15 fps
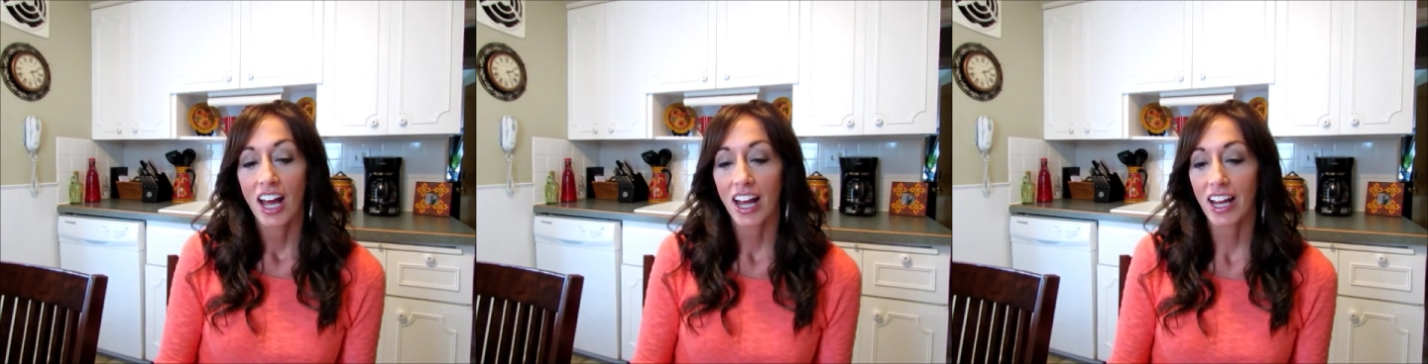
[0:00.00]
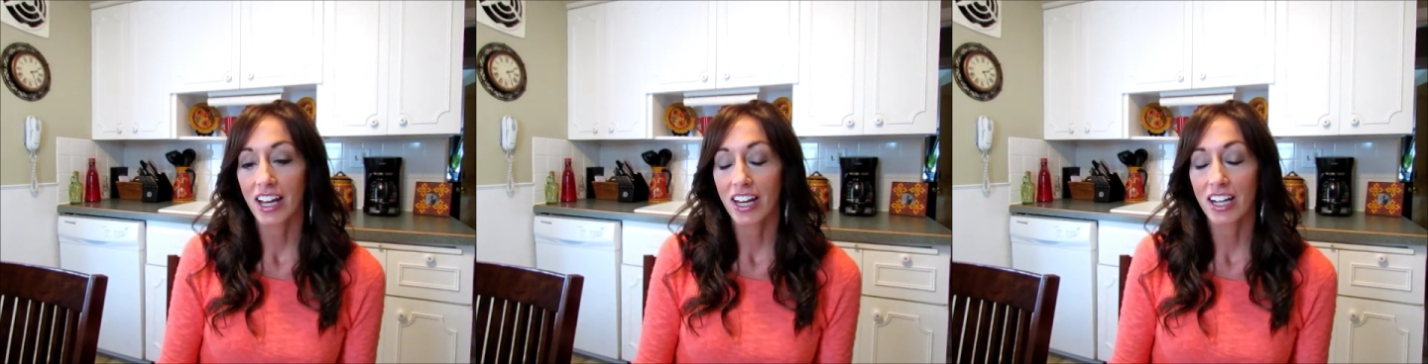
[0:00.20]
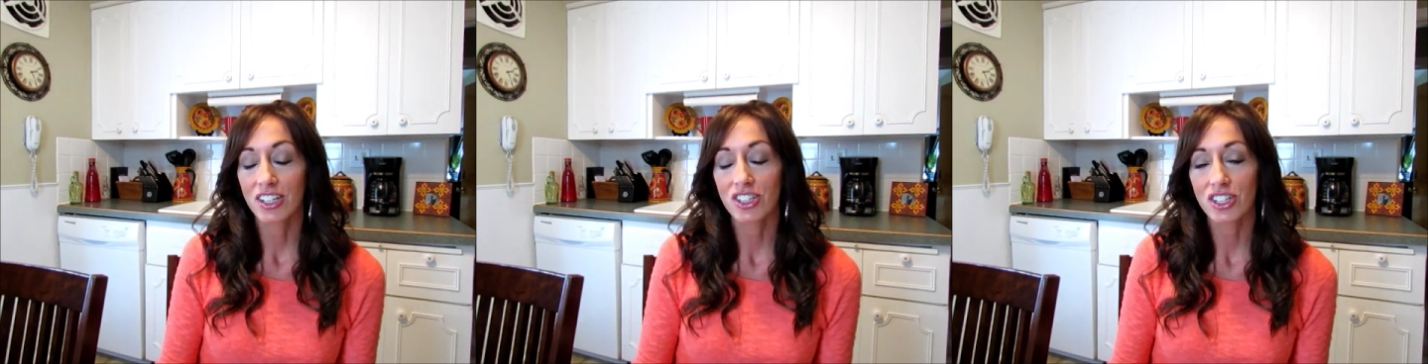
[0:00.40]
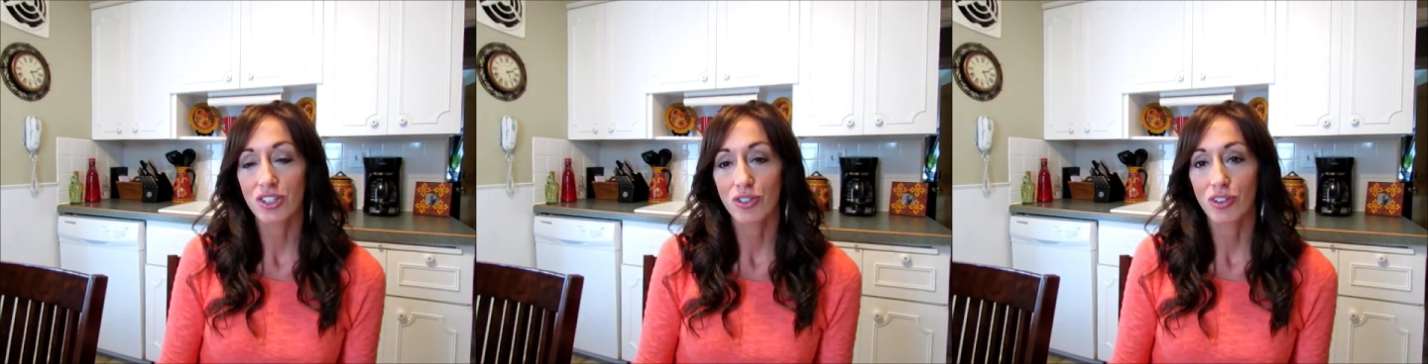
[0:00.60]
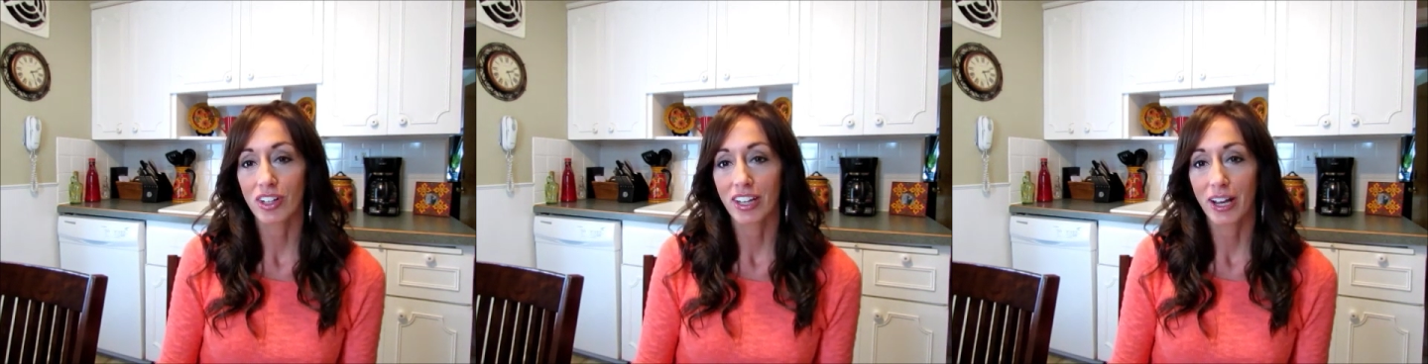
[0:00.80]
and I just
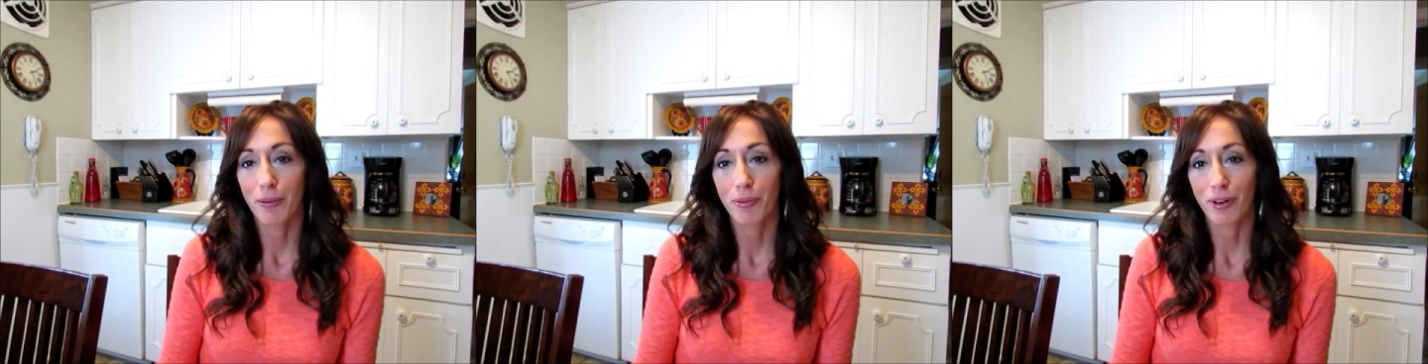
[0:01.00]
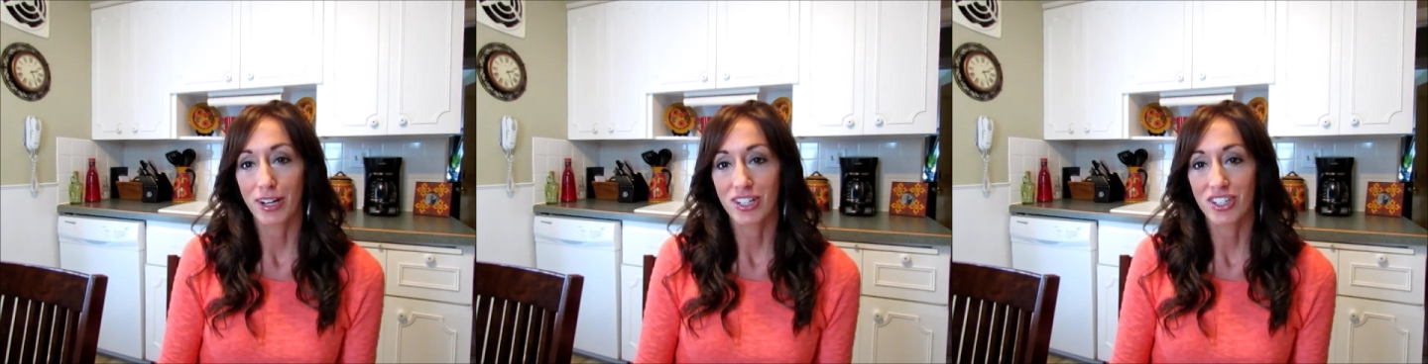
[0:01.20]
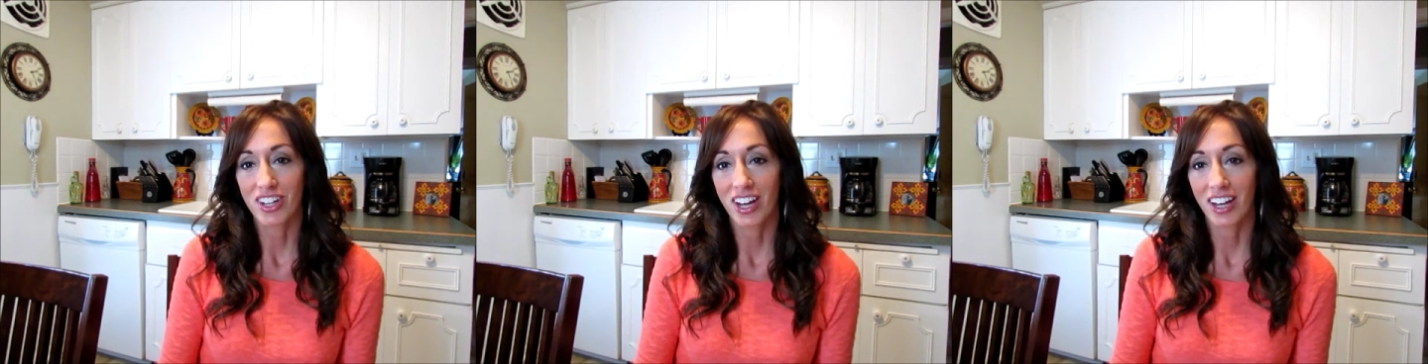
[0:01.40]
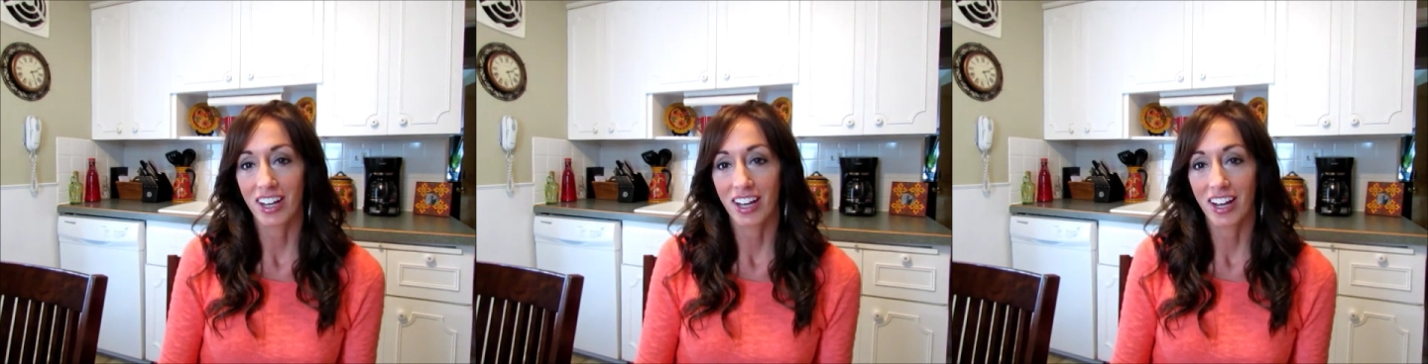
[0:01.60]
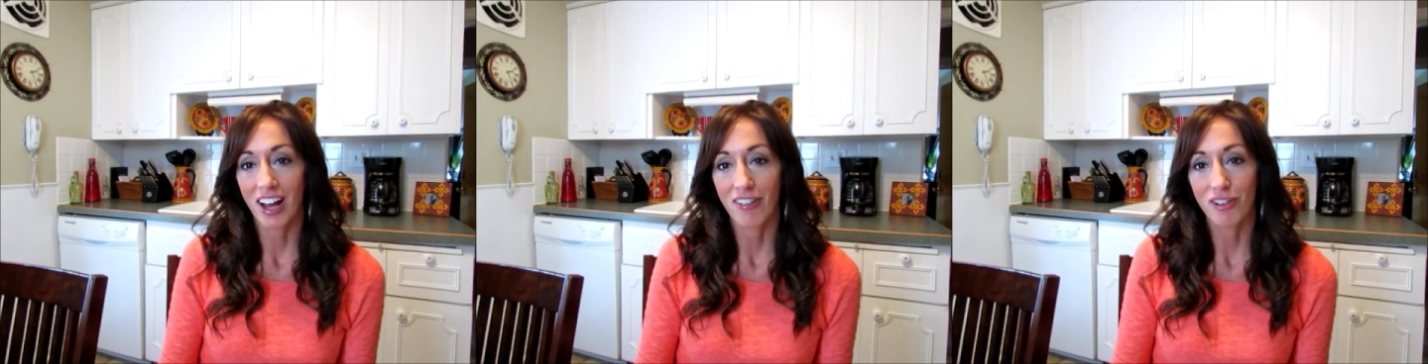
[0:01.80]
really appreciate
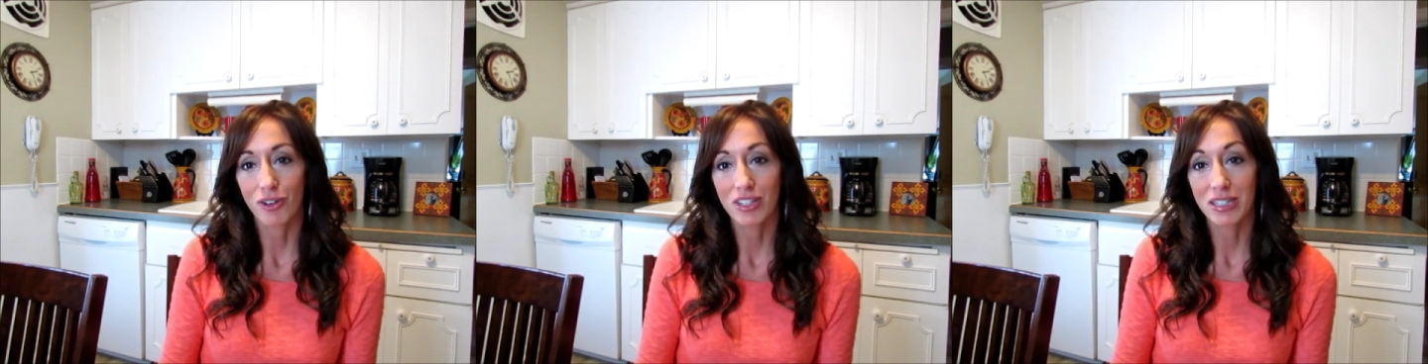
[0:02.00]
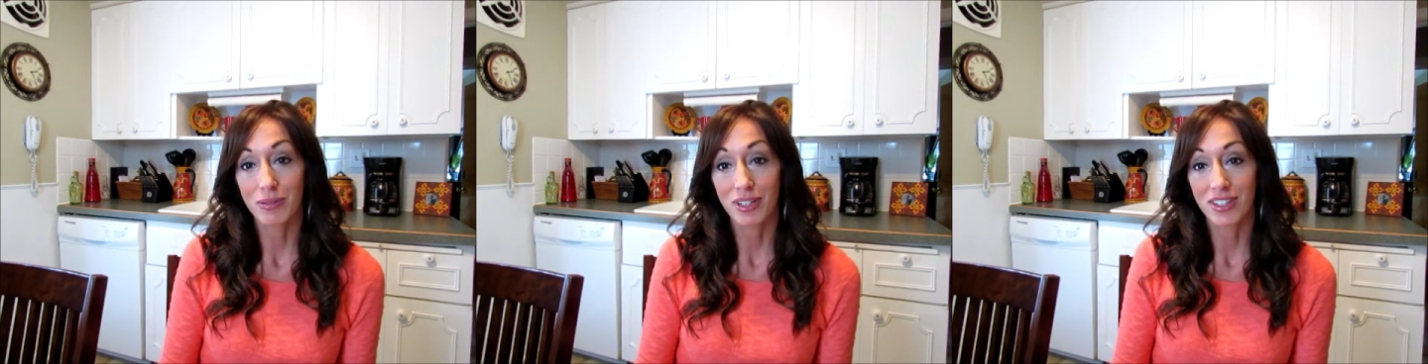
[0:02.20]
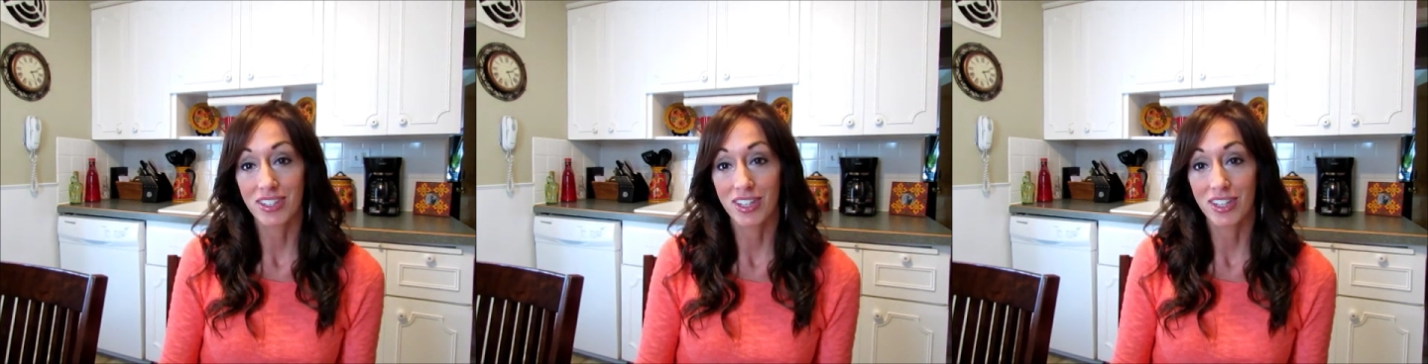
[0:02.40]
it. Everyone's been